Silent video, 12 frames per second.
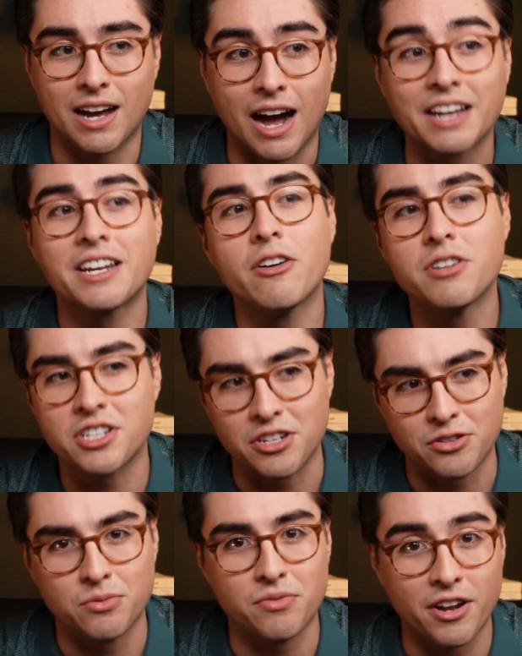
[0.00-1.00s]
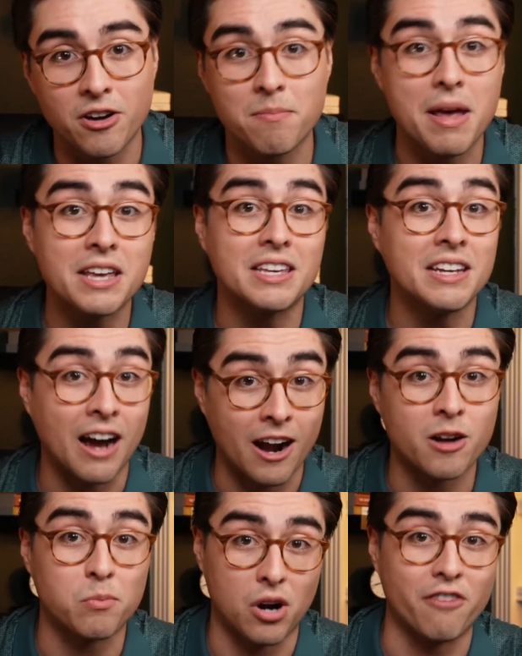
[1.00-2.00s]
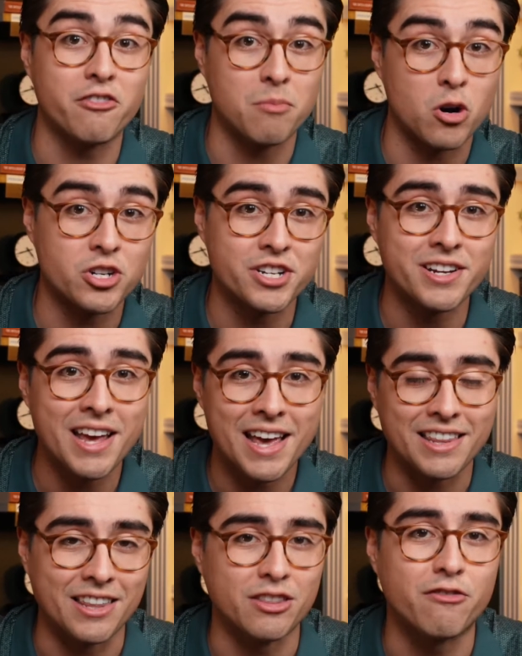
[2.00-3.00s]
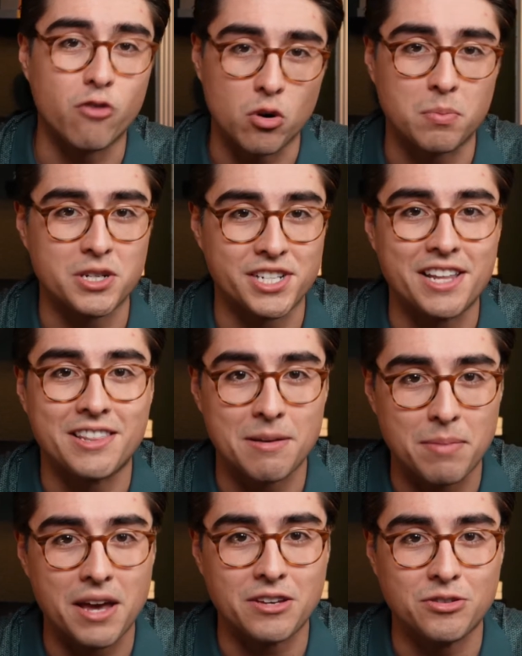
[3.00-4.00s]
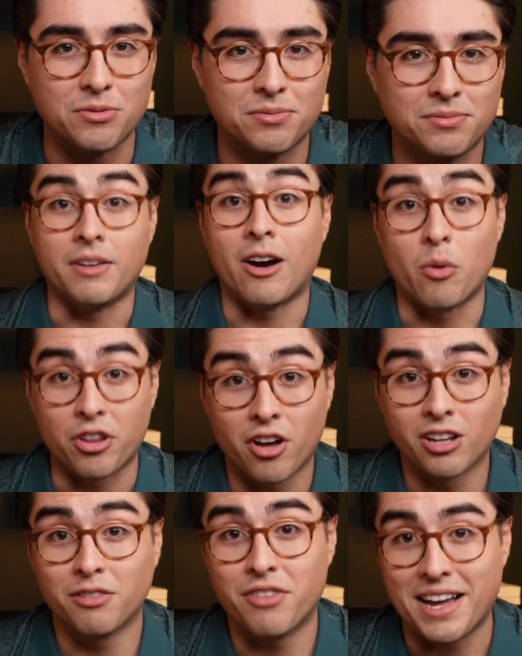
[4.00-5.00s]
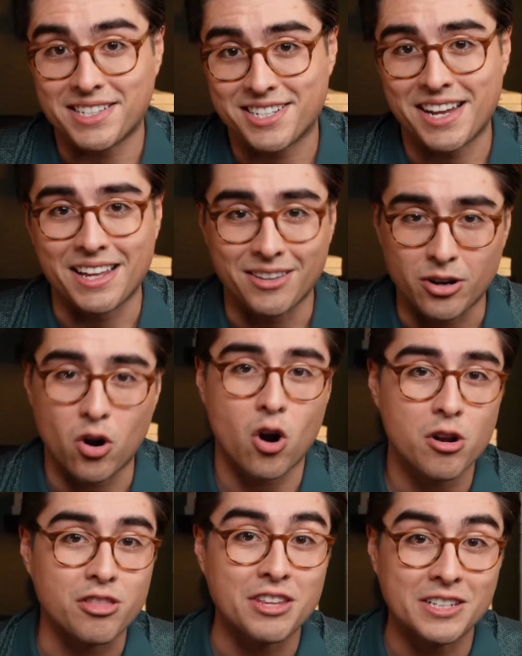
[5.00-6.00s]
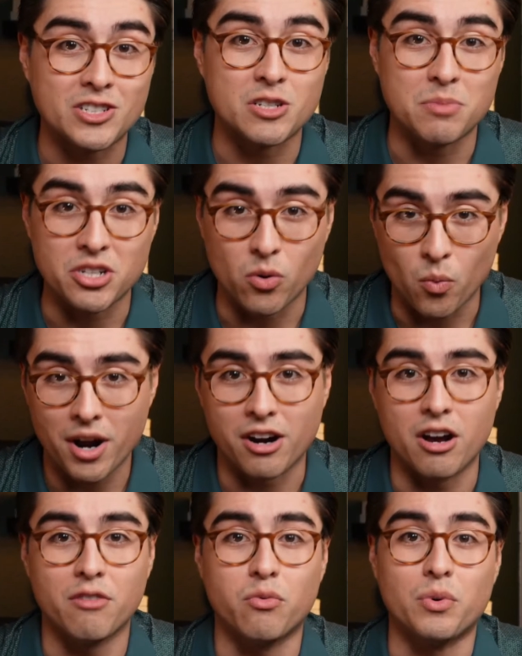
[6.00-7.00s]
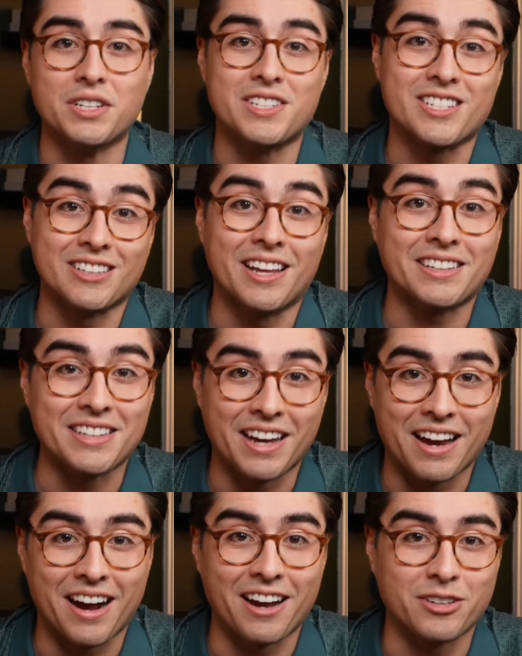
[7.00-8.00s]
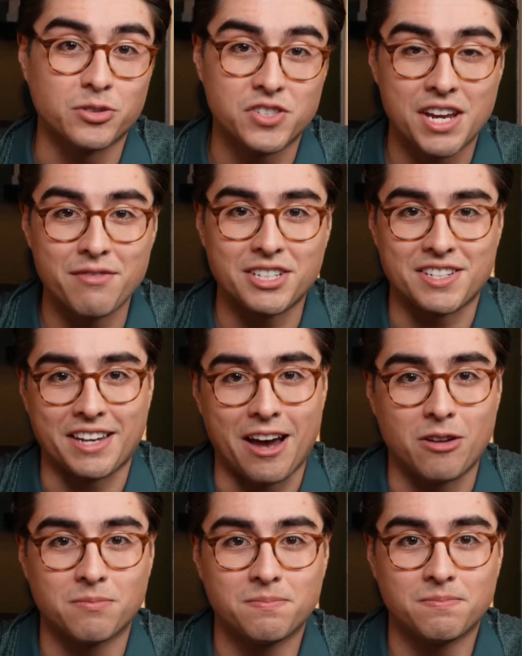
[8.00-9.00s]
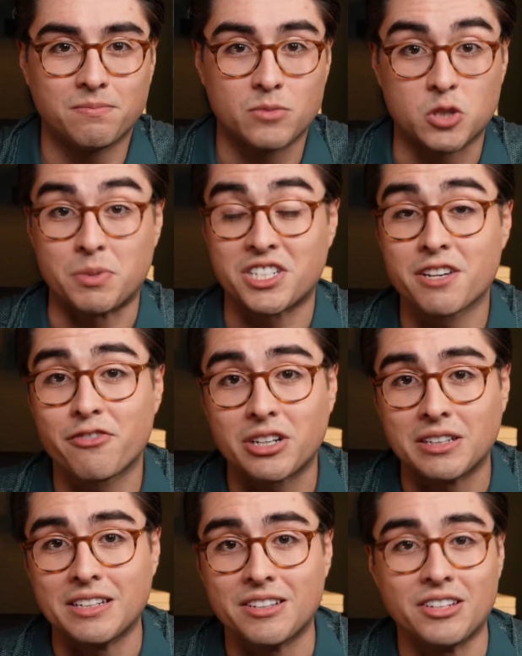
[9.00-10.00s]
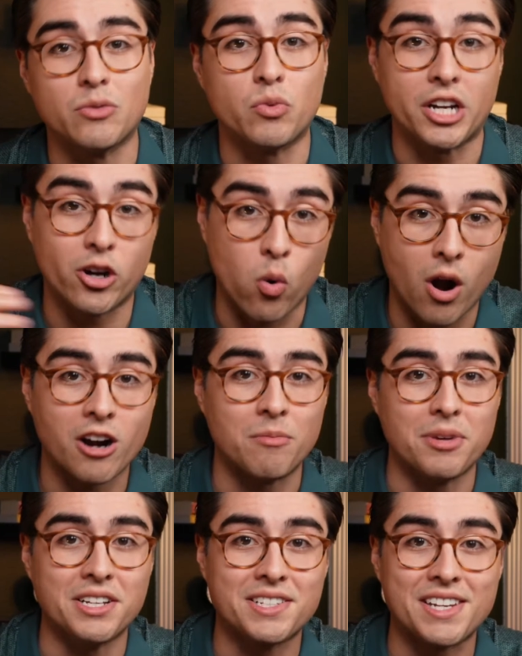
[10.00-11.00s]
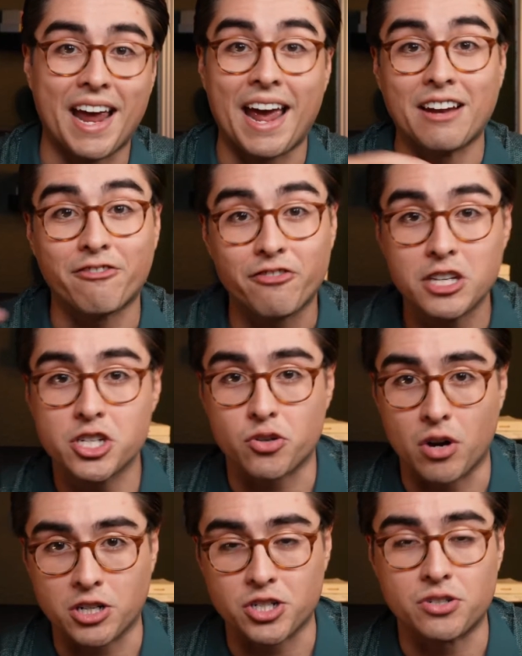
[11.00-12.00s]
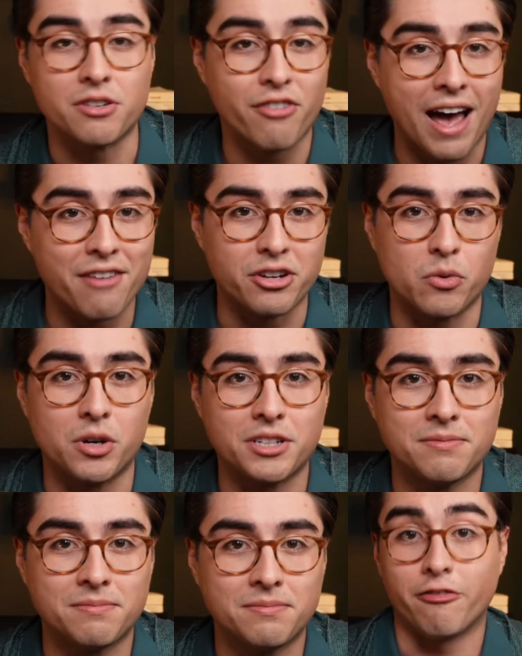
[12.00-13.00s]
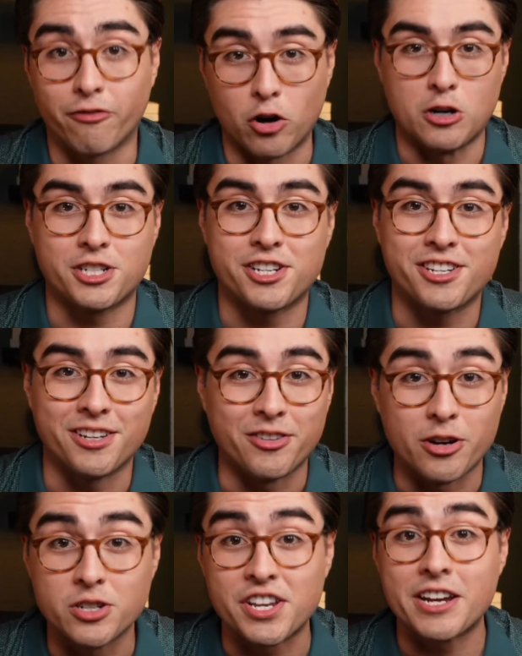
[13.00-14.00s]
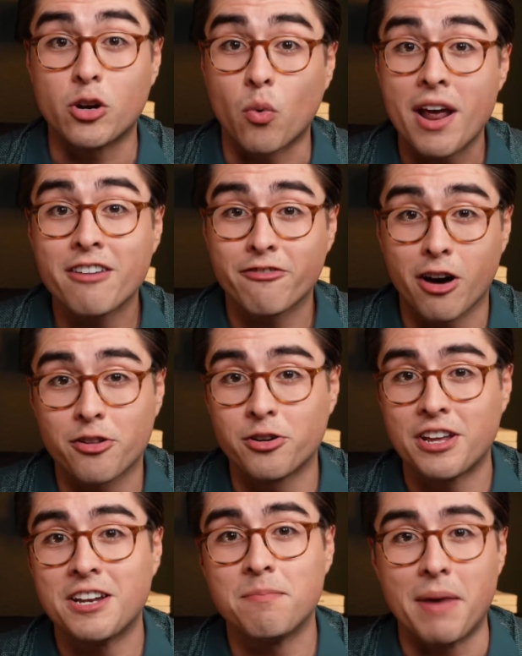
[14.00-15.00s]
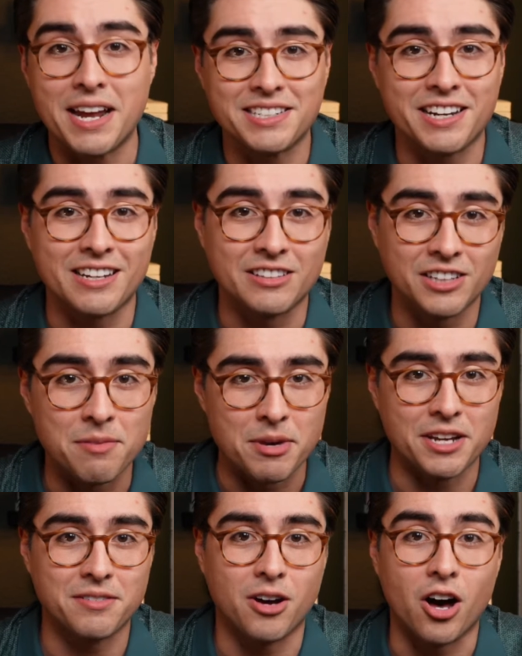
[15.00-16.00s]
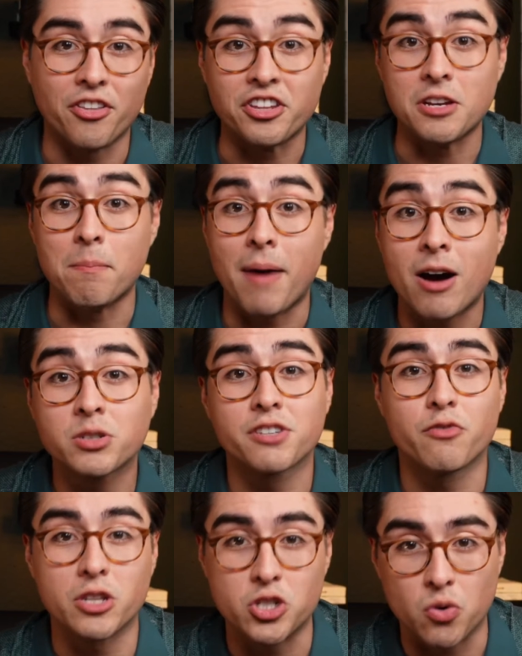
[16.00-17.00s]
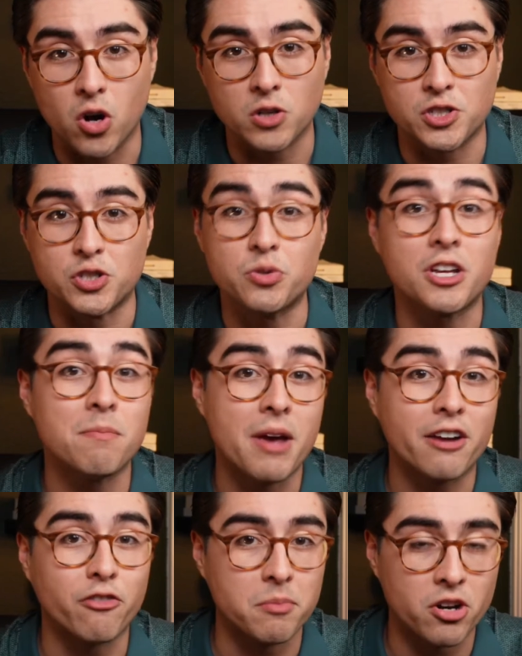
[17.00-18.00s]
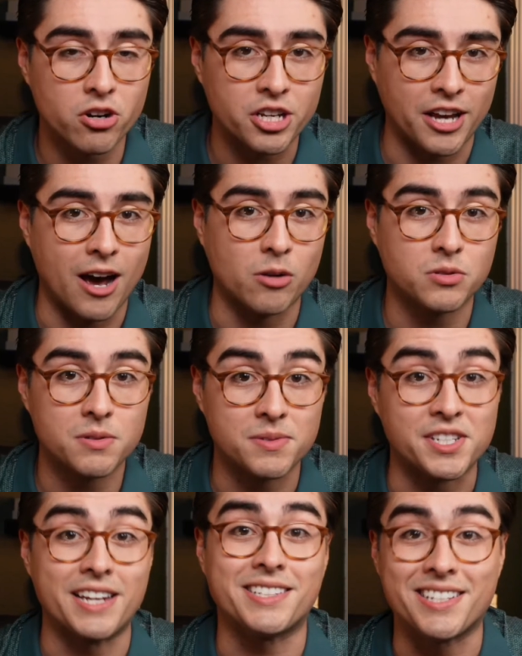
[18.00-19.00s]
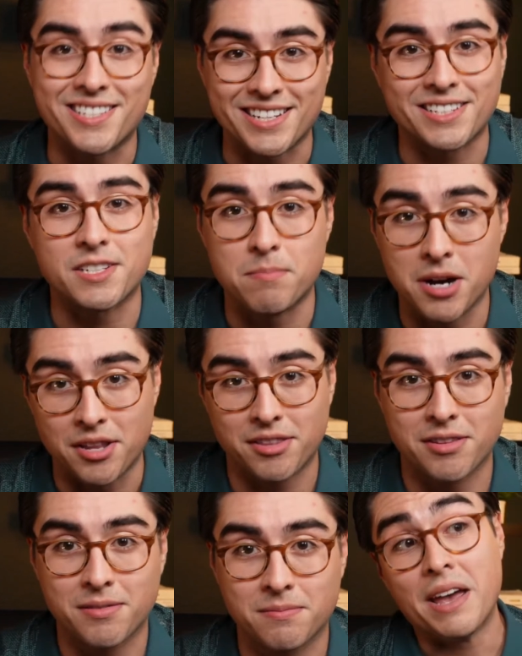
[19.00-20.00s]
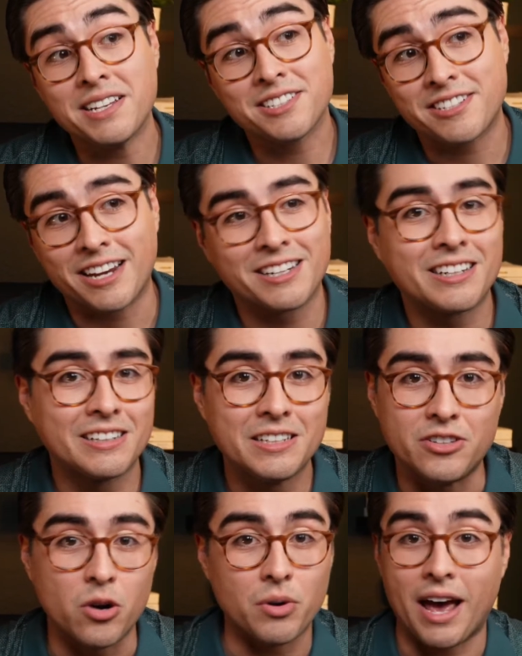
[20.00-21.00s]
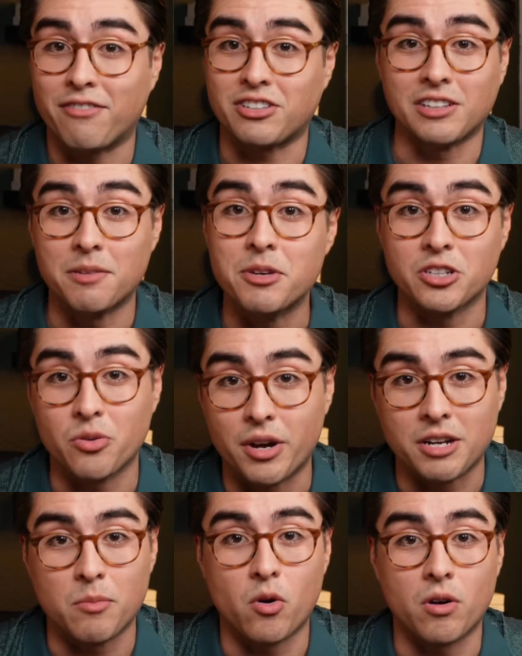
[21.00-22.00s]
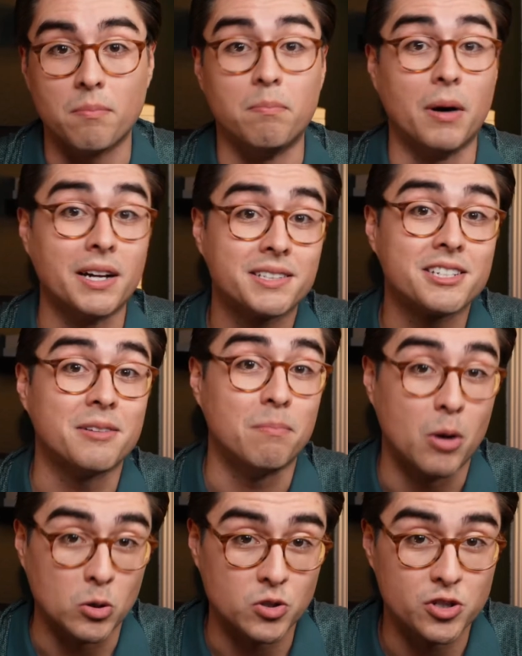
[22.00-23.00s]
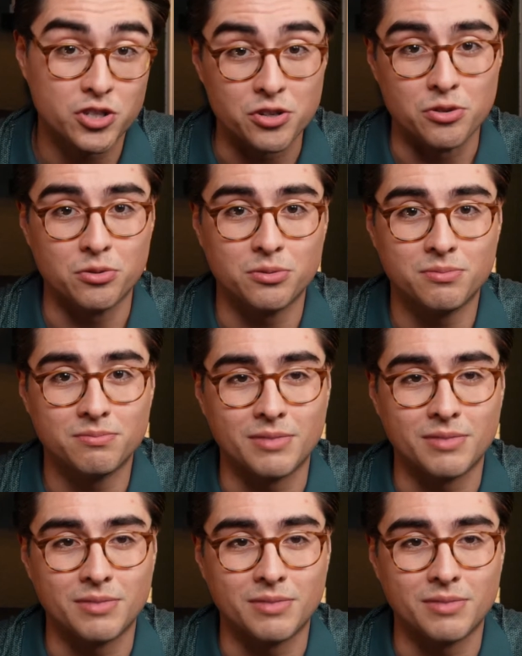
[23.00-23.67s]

I guarantee you, they're making higher profit margin than the 4% they pay you. Now, with all of that said, there are things to be aware of when selecting a high yield savings account, specifically the requirements and fee structure of having one. First, there's a grandfathered in mandated limit on the amount of withdrawals you can make from your account, set to 6 a month. Banks technically don't have to limit you anymore, but most do.